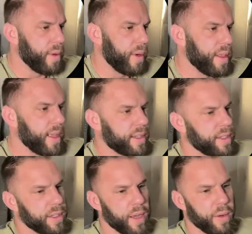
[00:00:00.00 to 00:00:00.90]
We want this
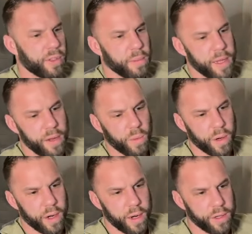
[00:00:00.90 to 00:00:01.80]
to, to be
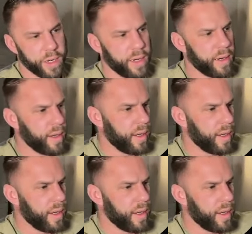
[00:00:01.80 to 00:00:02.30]
100.